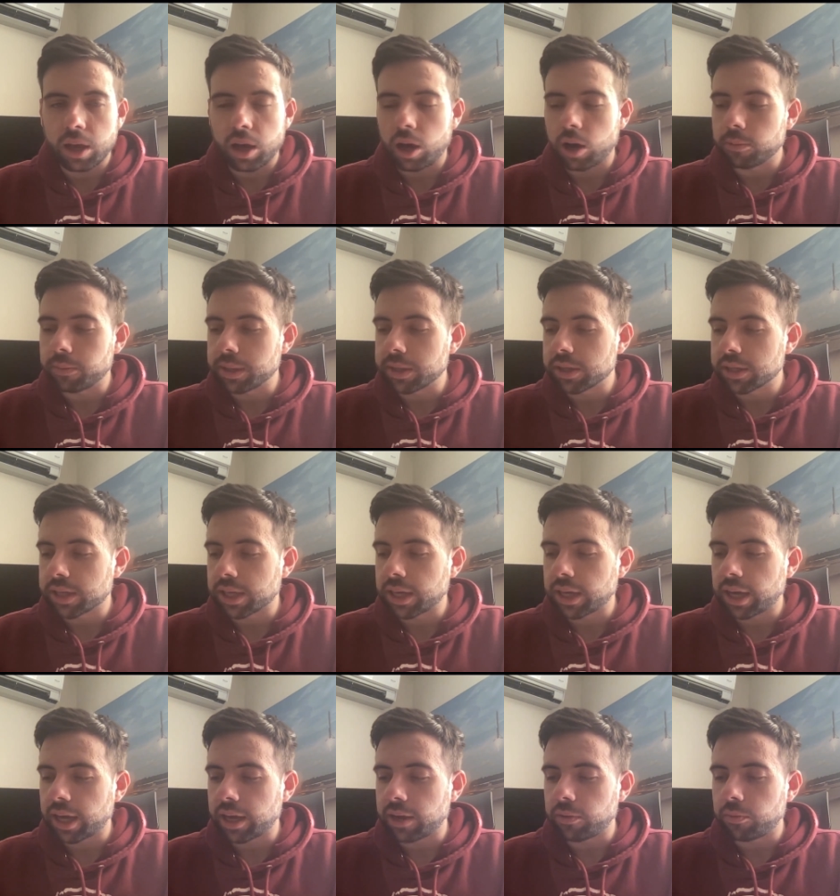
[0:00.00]
I'll be looking
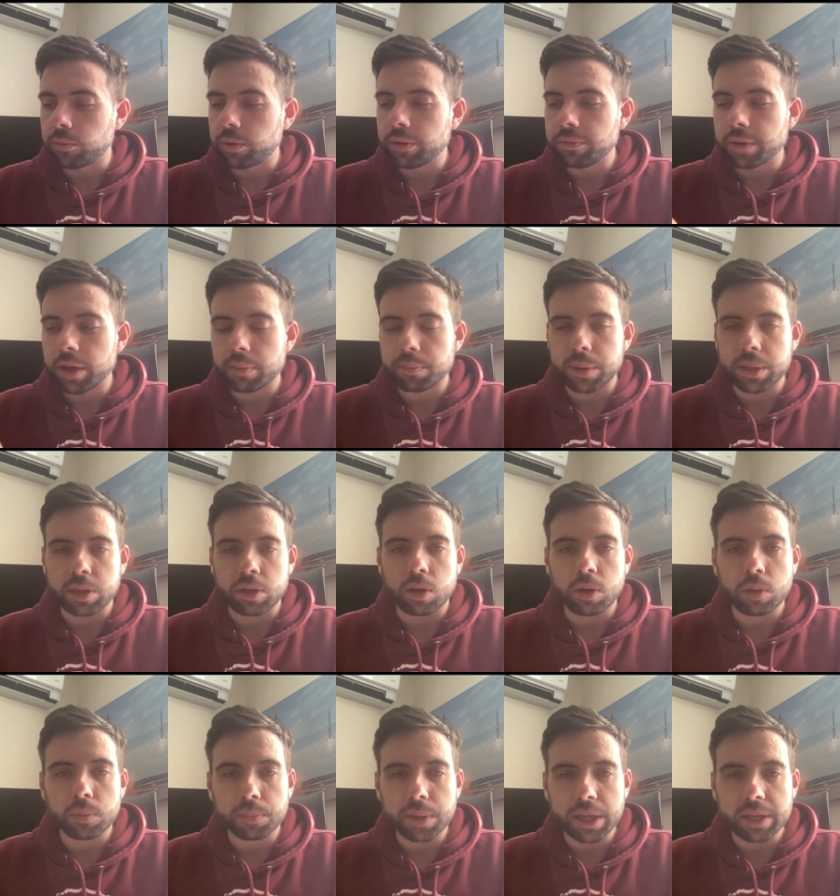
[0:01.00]
at revamping the
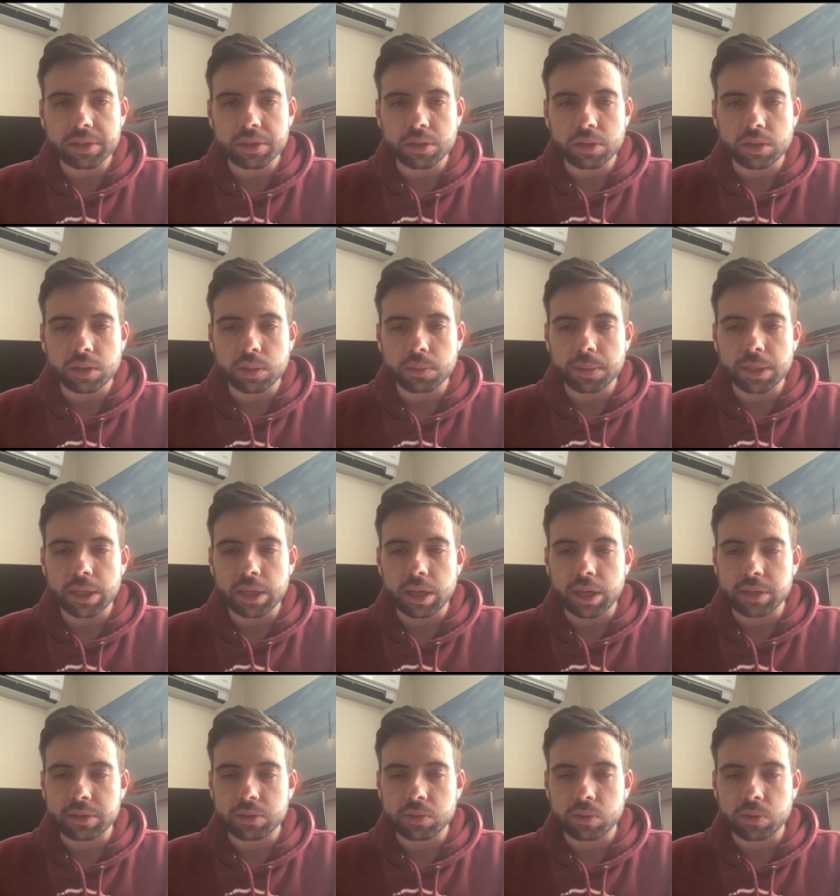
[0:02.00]
homepage a little bit
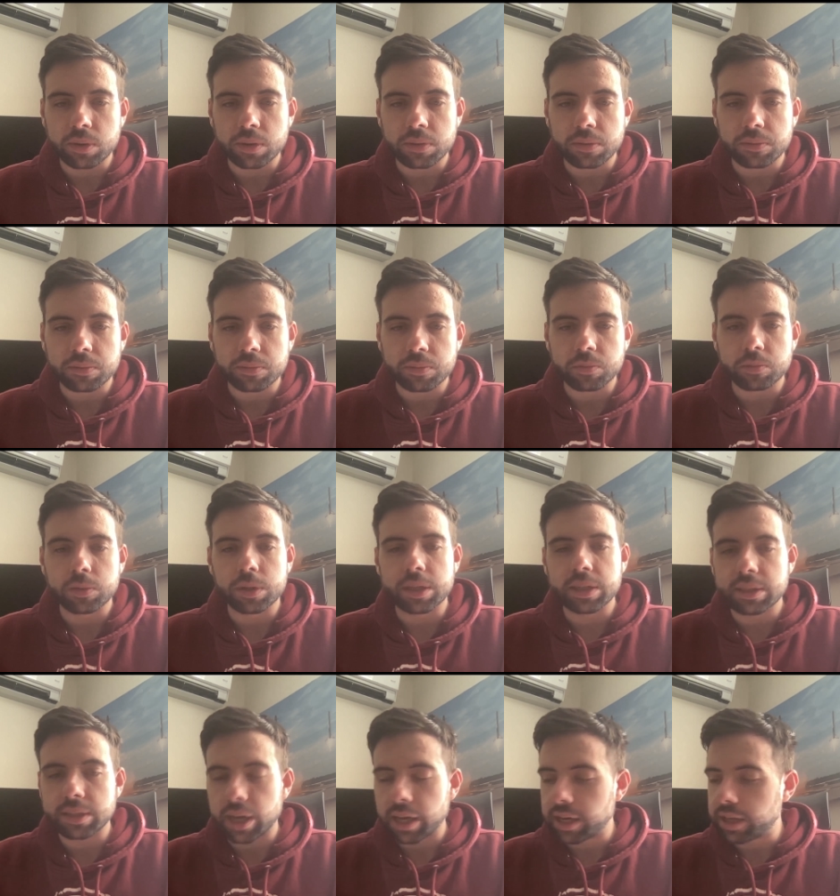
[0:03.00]
and sort of
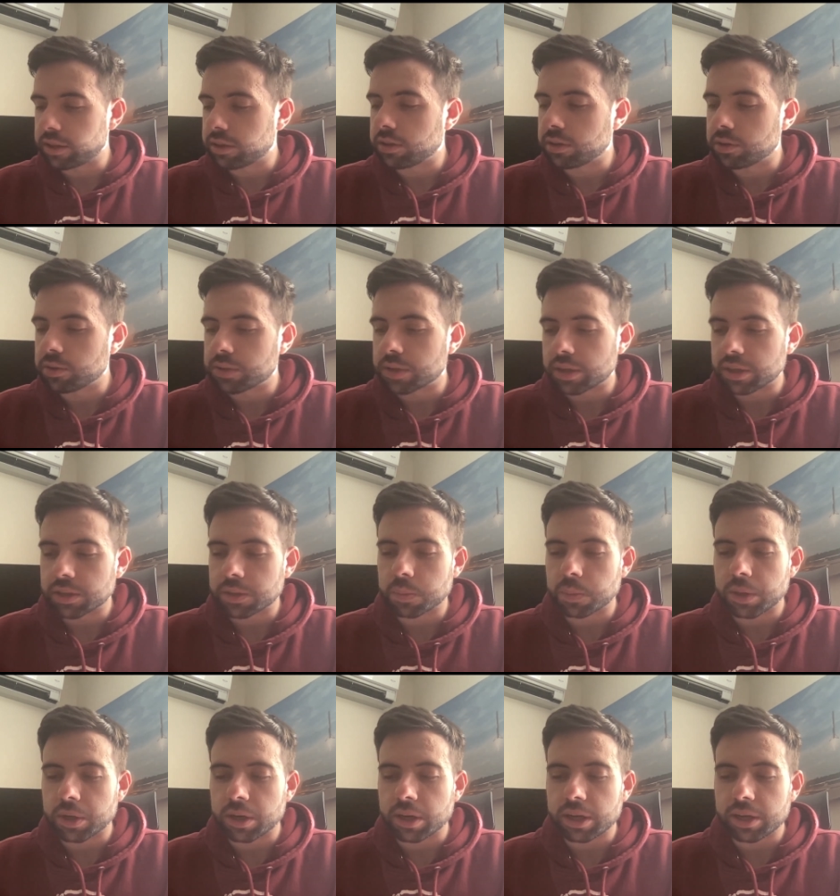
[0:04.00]
redesigning the user
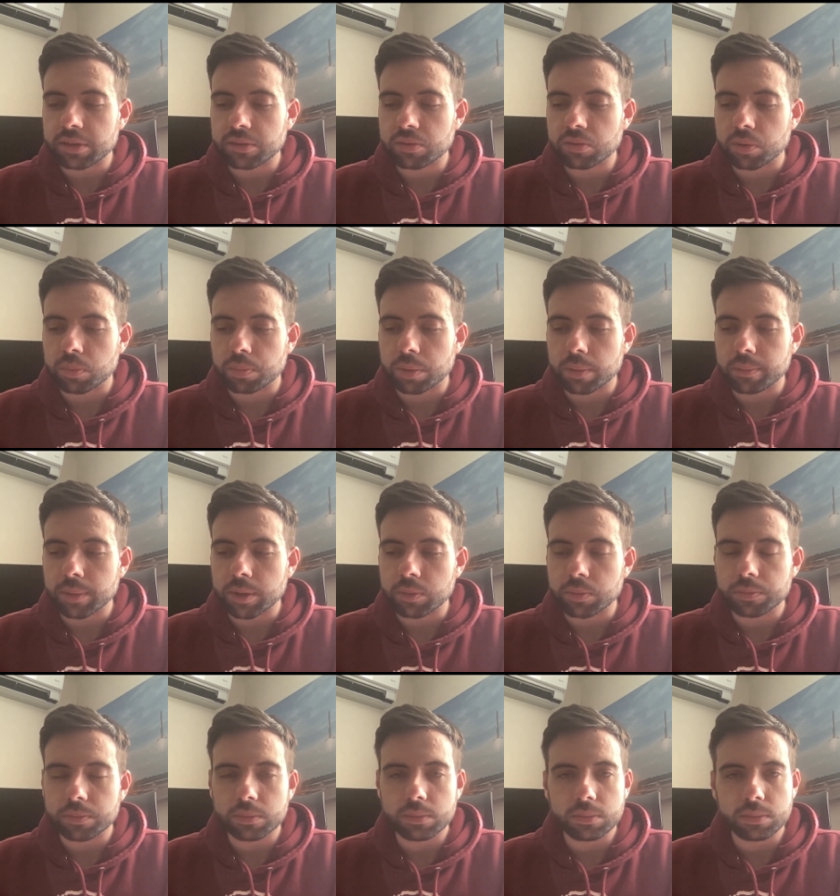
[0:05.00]
experience to promote
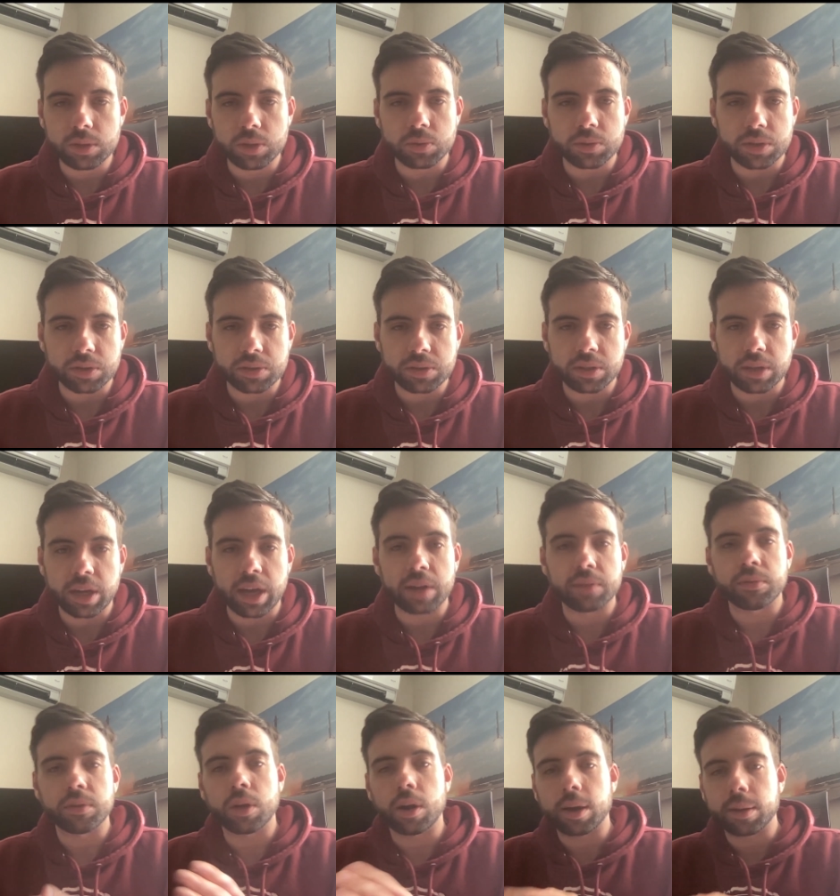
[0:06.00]
users to kind
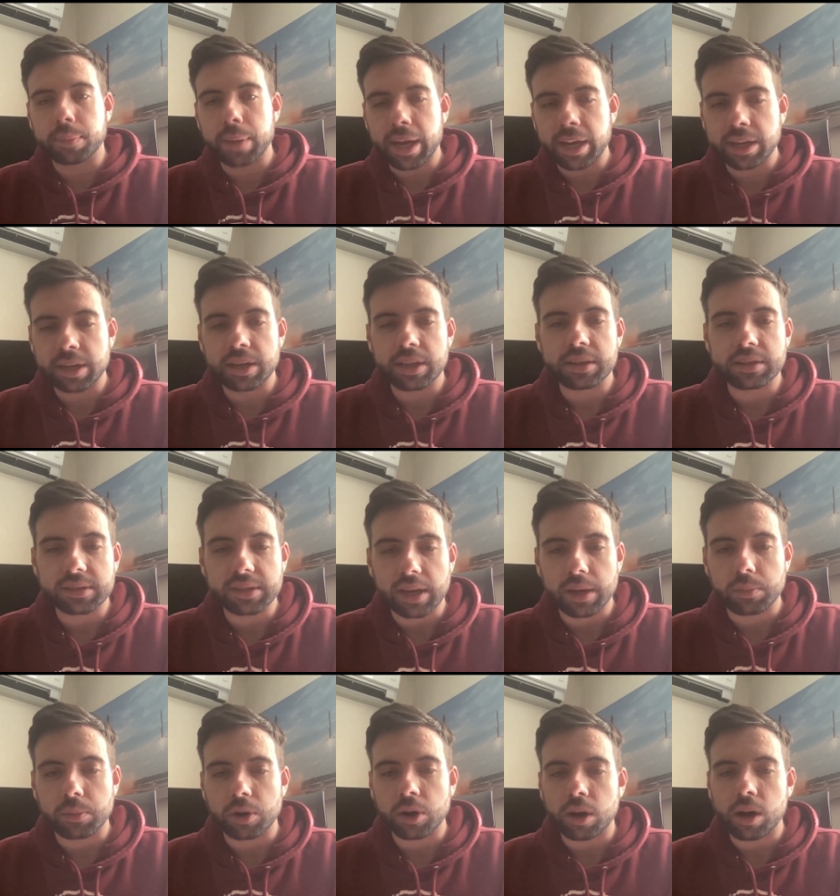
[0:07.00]
of log back into the
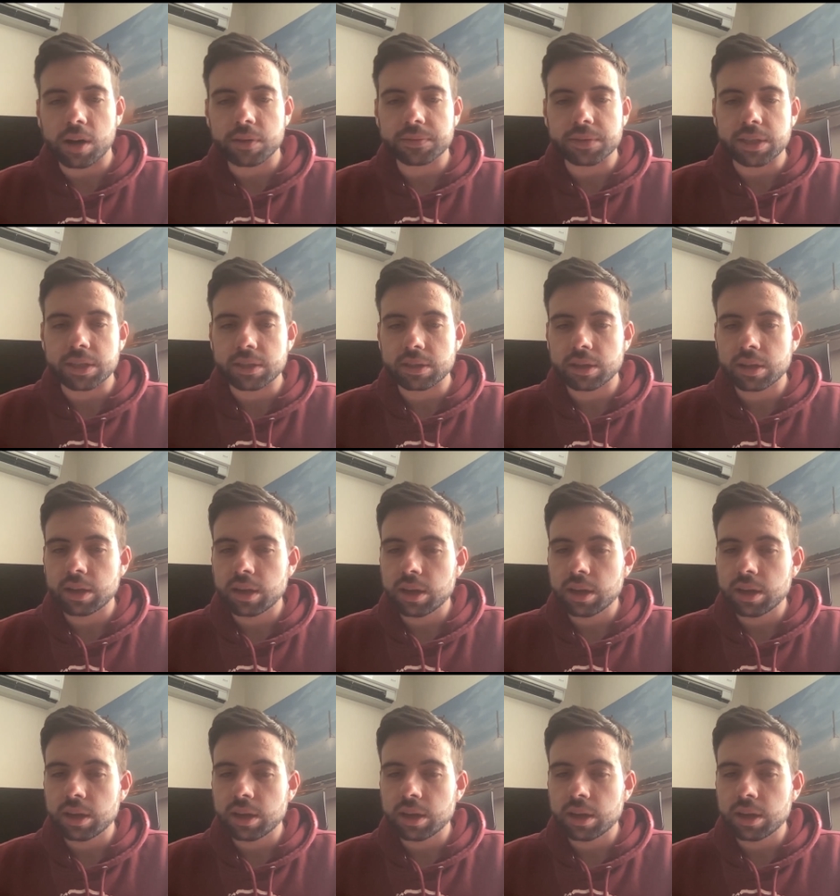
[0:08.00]
site more often.